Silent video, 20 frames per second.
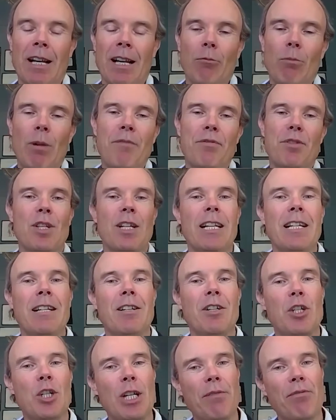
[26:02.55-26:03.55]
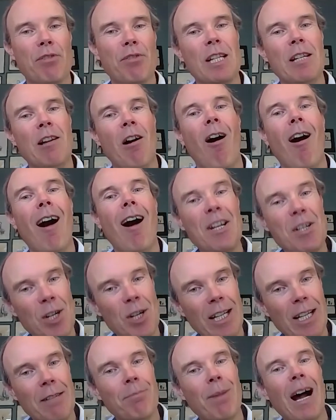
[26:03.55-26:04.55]
We've seen shifts in
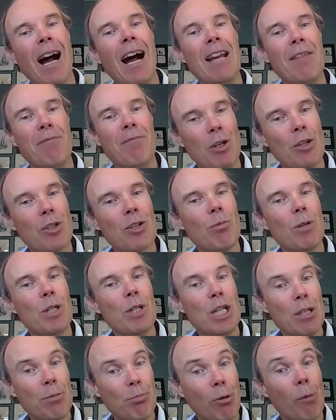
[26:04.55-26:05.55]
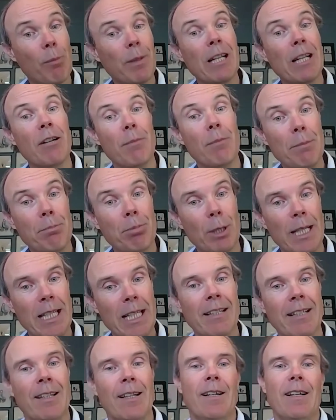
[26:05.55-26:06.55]
hygiene behaviours, which is probably going to be
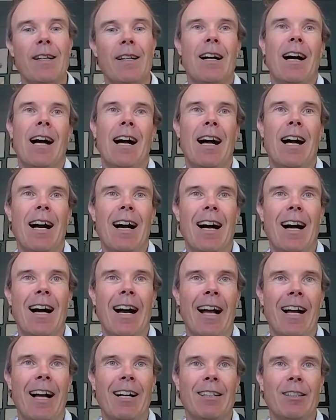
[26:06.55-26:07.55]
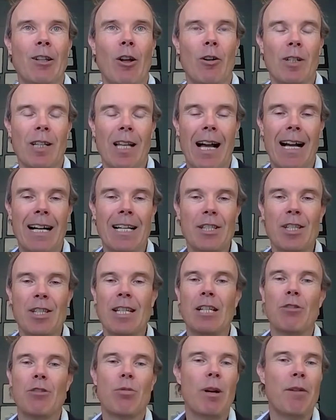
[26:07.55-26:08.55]
pretty
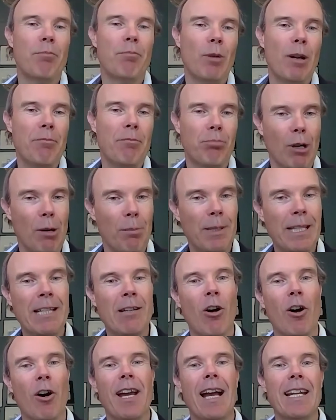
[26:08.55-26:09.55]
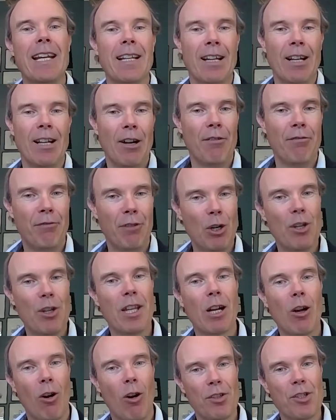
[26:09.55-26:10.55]
long-lasting. We've probably got a further
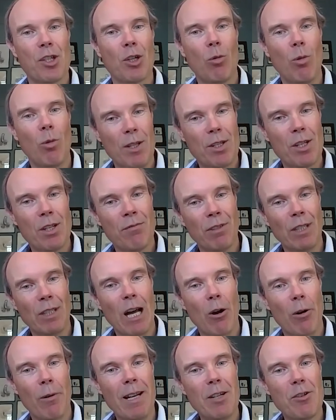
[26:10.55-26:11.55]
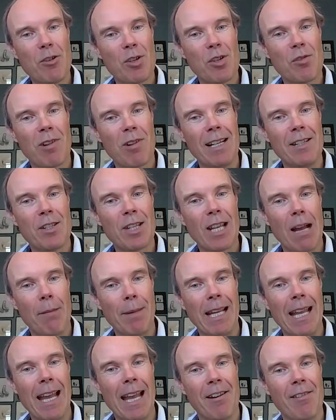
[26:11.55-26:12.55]
consequence of lower interest rates
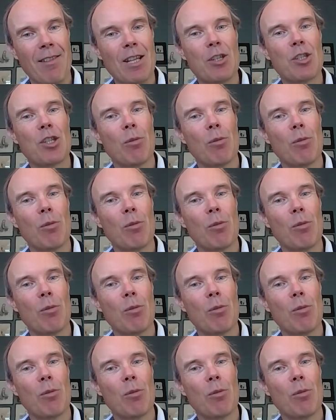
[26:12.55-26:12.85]
coming out of this.